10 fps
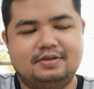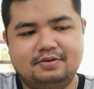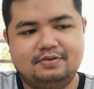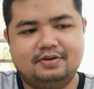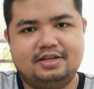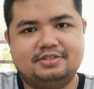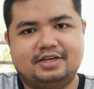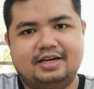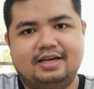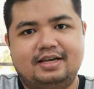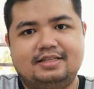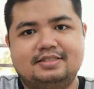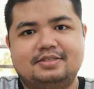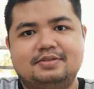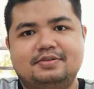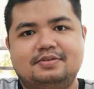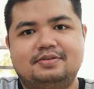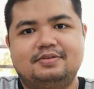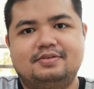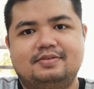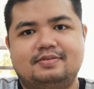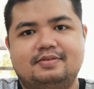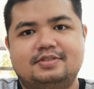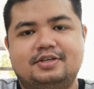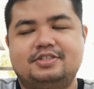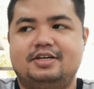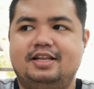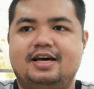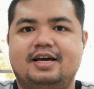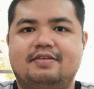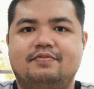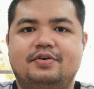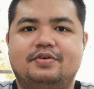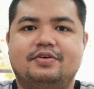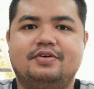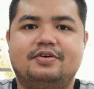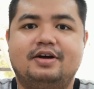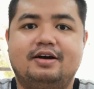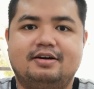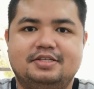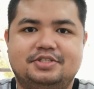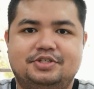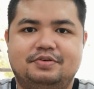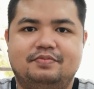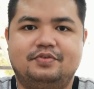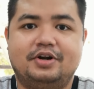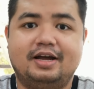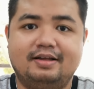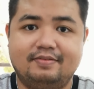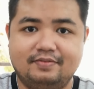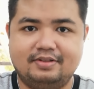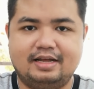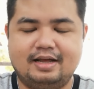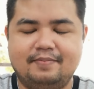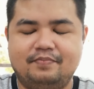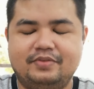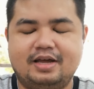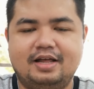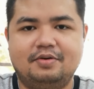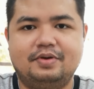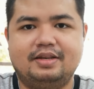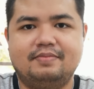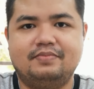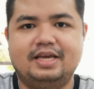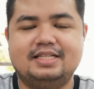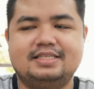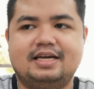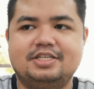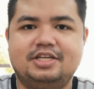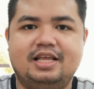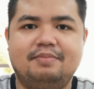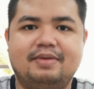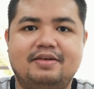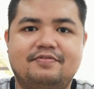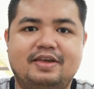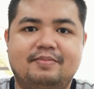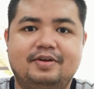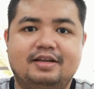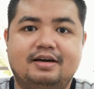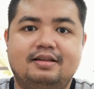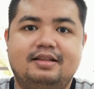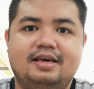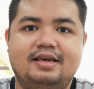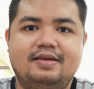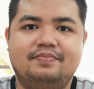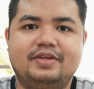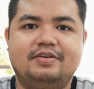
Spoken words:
So I tried to search online for a costume for Halloween. It's actually my favorite holiday.